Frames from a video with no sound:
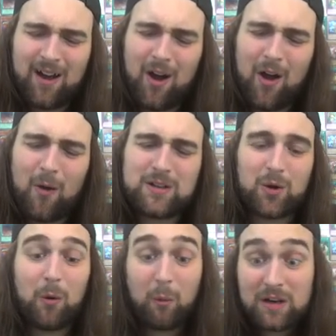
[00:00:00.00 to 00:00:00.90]
Oh,
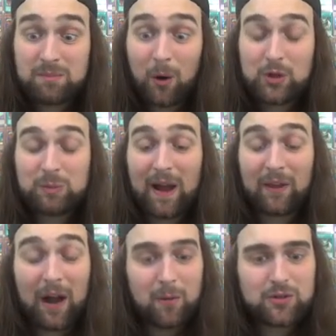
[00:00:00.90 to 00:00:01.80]
so it was
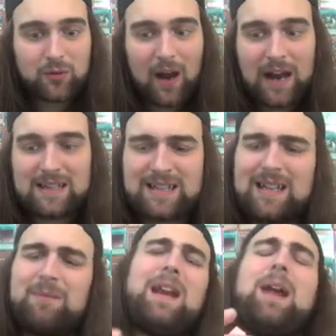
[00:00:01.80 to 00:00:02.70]
Marshmallow, and I was right.
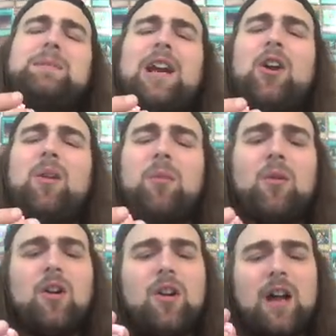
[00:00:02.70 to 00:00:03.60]
See, man, I'm
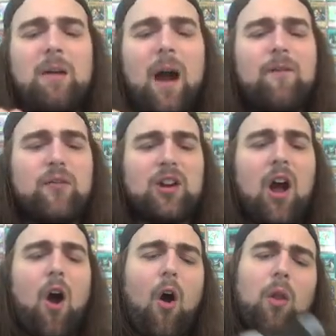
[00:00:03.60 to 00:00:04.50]
terrible. I, I
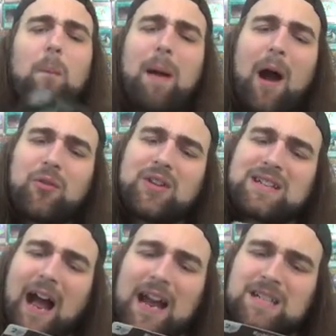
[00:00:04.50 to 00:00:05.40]
forgot all about the
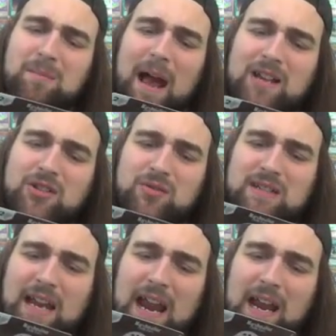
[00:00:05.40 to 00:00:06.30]
Dice
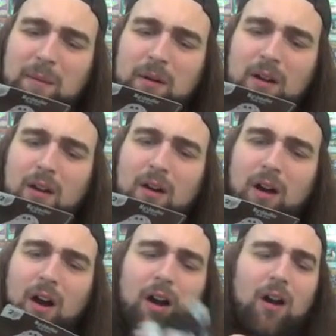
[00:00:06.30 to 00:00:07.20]
Masters game.
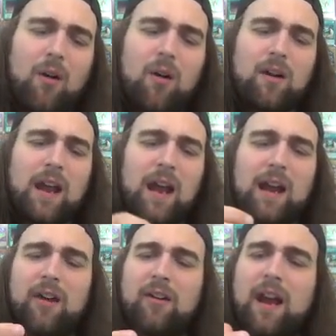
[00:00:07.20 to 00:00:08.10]
Oh,
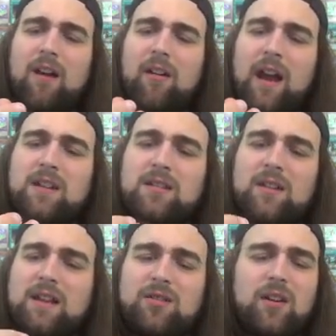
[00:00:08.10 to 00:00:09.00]
okay, okay, okay.
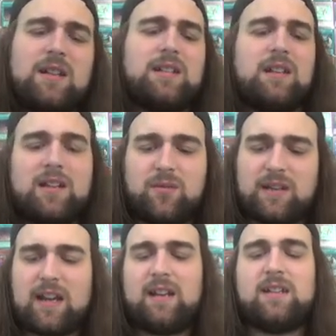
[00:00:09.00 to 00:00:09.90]
So that's crazy. That's what
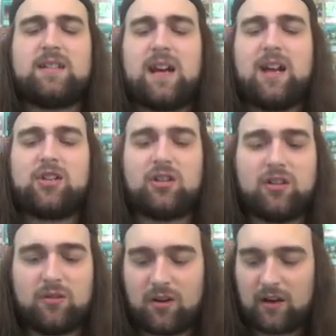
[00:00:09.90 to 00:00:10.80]
that is. Got
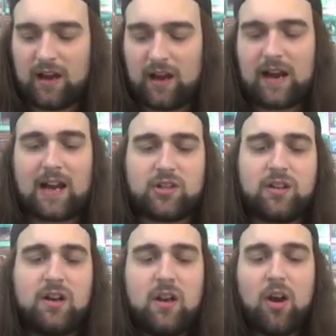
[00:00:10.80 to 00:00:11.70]
you. Okay, I got
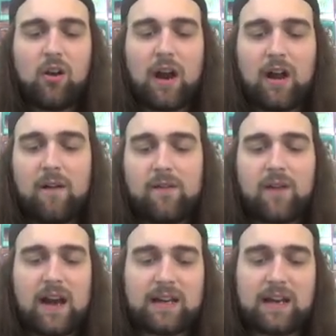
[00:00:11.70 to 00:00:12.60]
you. All right, a
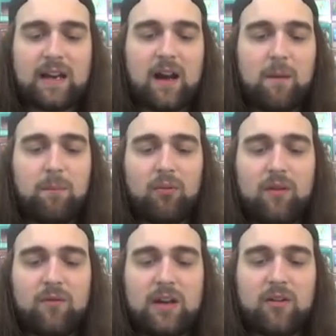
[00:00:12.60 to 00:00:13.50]
Viking,
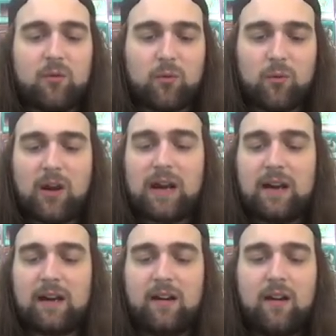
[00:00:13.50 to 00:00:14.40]
Oblivion,
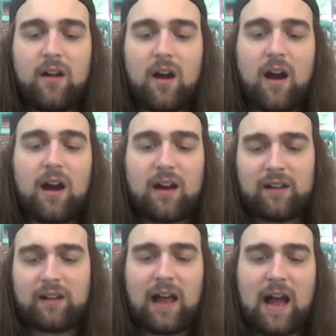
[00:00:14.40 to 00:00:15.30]
Ring, a
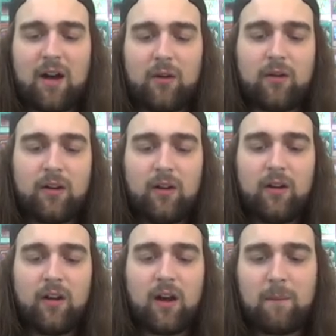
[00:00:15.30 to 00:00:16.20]
Cloud,
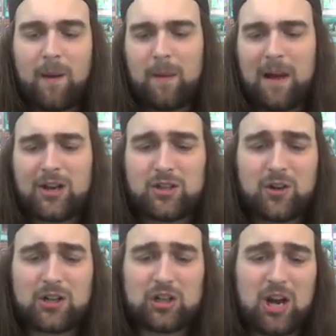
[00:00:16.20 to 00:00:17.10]
um,
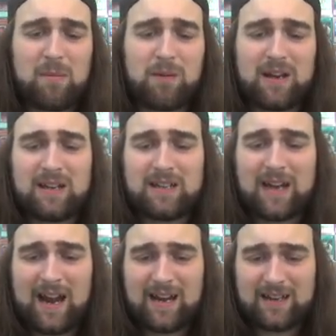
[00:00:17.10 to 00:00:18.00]
Imaginary Champion,
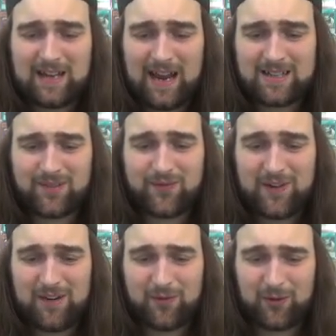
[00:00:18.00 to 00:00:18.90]
Di Dance
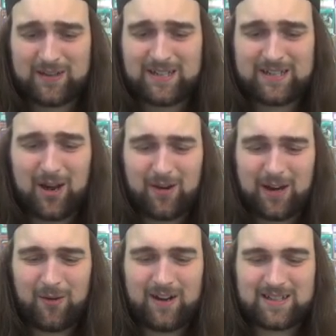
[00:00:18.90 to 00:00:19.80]
Fever,
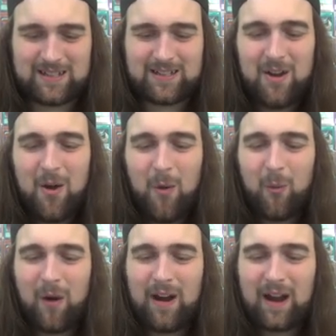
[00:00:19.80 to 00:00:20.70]
Discookie. What is this?
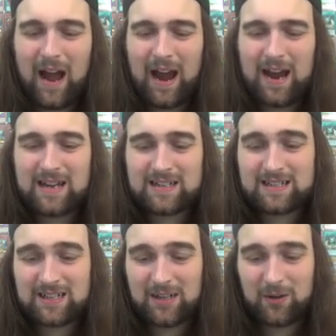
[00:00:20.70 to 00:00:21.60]
One-Eyed
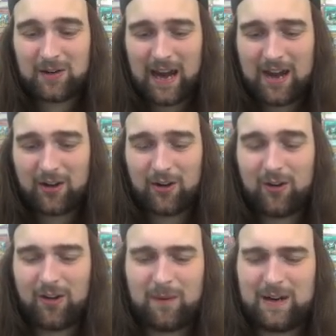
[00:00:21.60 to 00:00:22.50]
Skill
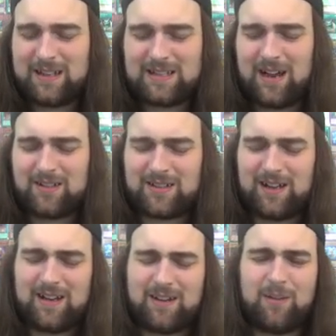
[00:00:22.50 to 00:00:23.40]
Gainer. I mean, it sounds
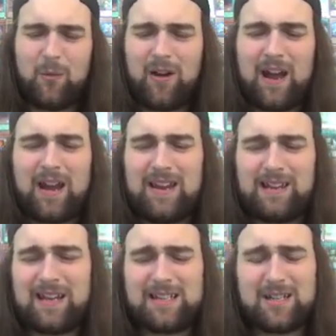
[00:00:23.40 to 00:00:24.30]
like one-eyed.
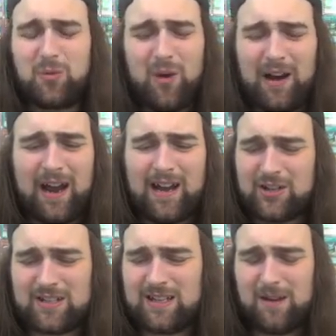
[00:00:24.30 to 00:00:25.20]
Anything that says one-eyed, I
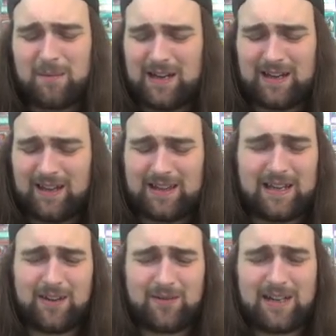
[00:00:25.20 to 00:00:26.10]
just immediately
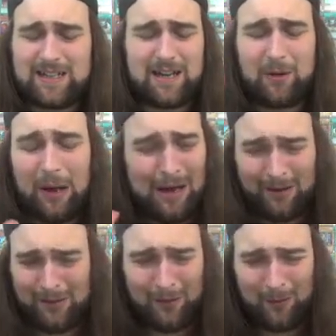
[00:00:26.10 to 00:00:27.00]
think of dicks. I don't
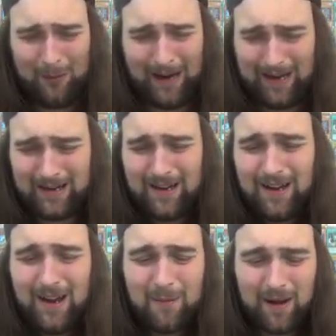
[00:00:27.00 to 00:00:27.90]
know why.
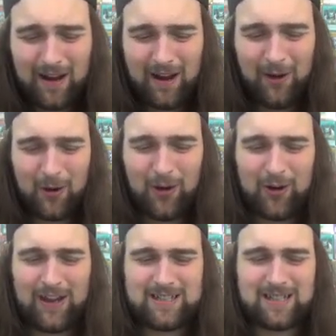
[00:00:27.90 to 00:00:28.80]
But
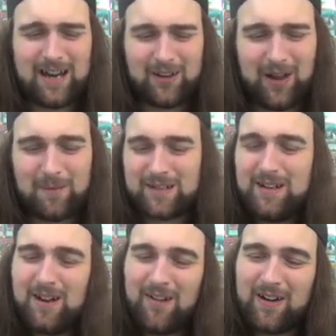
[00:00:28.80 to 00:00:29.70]
uh, Cyclops.
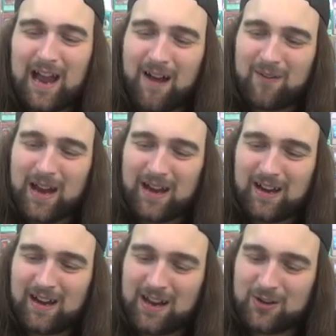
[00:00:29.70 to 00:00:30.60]
We have
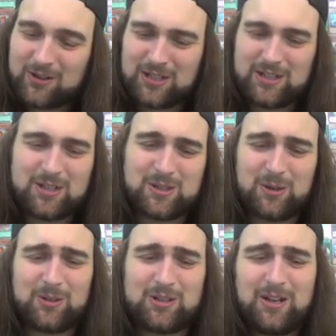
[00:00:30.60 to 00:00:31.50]
a uh, energy
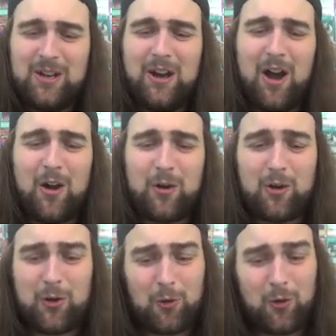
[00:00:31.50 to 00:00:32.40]
search, uh,
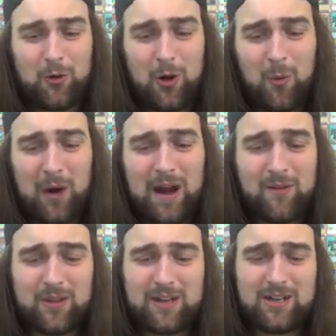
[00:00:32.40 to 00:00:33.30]
Naruto way
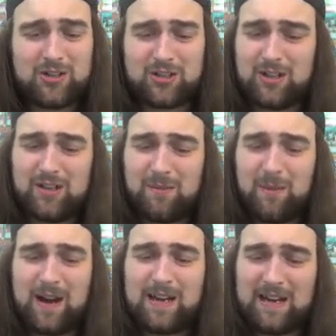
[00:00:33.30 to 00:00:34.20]
of the ninja,
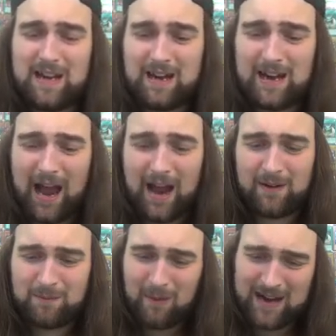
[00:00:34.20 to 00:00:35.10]
mighty
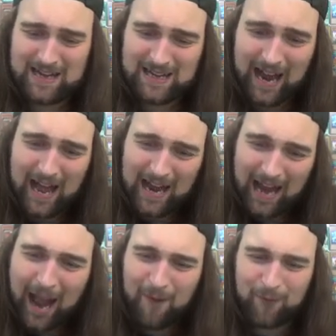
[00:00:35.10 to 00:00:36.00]
uh, mighty guy
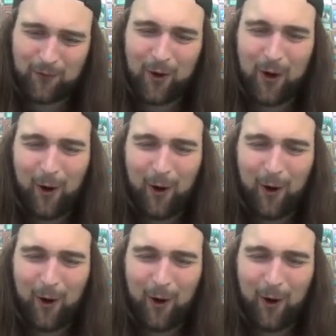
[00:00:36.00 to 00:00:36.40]
Afro.